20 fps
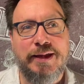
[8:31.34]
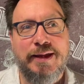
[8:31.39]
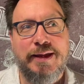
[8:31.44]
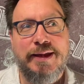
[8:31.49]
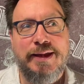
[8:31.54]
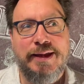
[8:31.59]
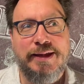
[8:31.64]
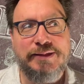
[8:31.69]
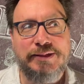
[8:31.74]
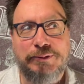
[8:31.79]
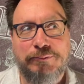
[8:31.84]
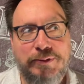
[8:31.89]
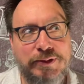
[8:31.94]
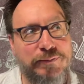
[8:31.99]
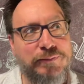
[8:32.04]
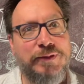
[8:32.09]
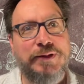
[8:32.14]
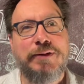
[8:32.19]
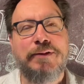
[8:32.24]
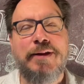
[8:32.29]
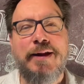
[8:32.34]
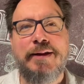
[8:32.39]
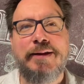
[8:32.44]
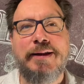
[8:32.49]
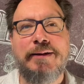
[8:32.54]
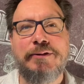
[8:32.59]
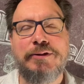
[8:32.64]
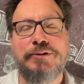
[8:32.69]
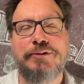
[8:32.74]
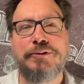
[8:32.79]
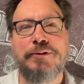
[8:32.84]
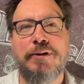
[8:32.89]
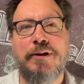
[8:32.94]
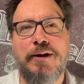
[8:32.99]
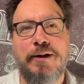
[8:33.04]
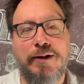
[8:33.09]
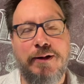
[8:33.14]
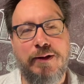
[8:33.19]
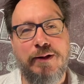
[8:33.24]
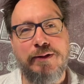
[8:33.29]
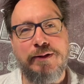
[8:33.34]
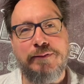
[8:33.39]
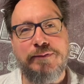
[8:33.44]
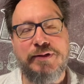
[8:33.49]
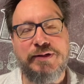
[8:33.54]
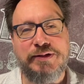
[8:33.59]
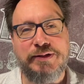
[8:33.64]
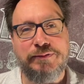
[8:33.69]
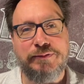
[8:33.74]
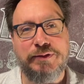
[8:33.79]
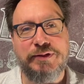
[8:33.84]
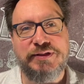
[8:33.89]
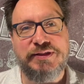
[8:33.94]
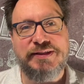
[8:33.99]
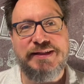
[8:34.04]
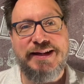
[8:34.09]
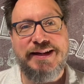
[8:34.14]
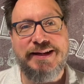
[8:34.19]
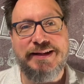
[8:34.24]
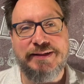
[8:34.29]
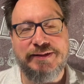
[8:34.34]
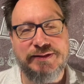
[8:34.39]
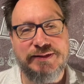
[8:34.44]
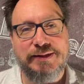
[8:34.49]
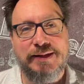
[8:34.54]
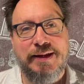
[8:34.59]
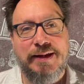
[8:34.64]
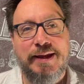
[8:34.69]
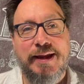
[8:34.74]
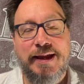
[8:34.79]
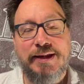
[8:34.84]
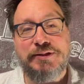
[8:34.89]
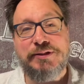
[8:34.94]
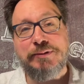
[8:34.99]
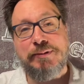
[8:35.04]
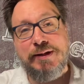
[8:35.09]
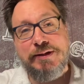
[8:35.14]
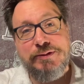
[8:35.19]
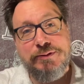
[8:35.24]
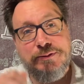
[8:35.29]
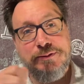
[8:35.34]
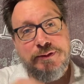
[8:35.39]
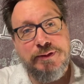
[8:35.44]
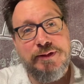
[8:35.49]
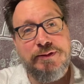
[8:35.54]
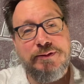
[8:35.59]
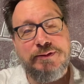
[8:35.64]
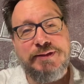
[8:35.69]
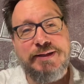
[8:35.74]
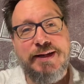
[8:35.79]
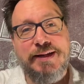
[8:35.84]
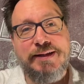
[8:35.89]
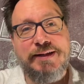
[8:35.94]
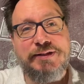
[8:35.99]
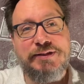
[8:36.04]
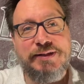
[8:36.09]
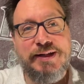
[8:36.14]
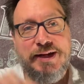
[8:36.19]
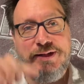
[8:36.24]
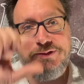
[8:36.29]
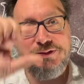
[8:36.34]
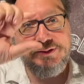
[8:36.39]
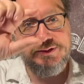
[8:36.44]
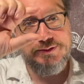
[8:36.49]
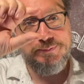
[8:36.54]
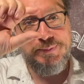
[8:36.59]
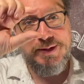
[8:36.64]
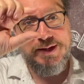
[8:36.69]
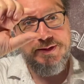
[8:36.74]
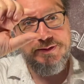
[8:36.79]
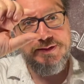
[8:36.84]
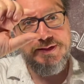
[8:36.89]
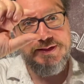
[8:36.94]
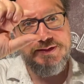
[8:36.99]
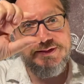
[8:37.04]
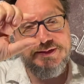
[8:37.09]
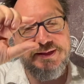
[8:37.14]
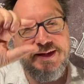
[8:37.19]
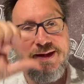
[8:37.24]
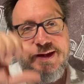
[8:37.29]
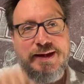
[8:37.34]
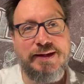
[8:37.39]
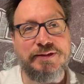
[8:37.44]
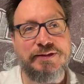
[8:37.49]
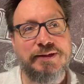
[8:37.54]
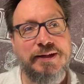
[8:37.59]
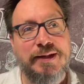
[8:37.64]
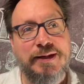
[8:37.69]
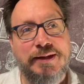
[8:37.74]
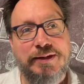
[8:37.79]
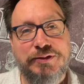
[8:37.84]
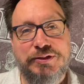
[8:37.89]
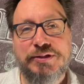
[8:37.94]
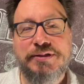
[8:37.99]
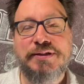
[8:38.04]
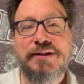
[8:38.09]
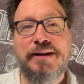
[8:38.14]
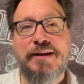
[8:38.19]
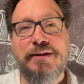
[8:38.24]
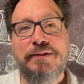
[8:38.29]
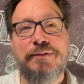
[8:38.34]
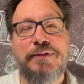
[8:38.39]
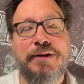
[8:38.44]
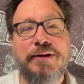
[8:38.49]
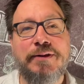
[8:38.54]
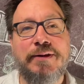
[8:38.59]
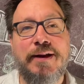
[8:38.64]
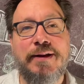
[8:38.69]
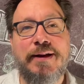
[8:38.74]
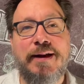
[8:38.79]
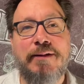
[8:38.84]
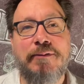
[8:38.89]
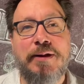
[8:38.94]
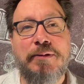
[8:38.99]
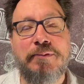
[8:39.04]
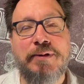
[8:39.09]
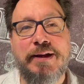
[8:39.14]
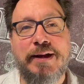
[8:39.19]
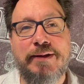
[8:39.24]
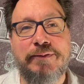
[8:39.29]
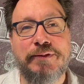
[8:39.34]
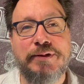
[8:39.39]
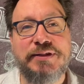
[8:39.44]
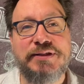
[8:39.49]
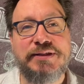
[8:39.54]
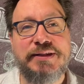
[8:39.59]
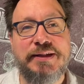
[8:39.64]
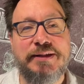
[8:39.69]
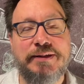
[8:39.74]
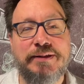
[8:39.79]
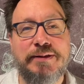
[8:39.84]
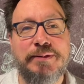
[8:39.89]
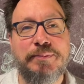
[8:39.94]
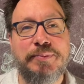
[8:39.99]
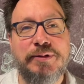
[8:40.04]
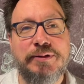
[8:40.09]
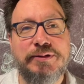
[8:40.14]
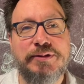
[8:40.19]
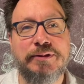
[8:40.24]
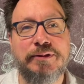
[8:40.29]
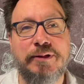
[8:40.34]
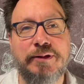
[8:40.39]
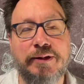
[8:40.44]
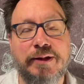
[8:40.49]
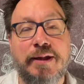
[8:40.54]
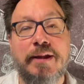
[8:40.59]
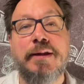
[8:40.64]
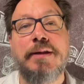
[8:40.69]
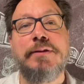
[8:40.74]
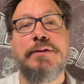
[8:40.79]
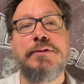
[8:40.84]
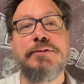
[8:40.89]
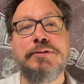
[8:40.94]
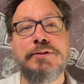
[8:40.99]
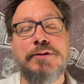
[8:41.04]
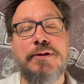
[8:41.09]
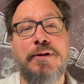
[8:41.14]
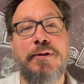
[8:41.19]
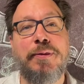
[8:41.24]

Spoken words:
is I want to figure out how to draw all of the different scenes. And so I do little tiny sketches about this size just to kind of figure out how I want every scene in the book to look. Those are called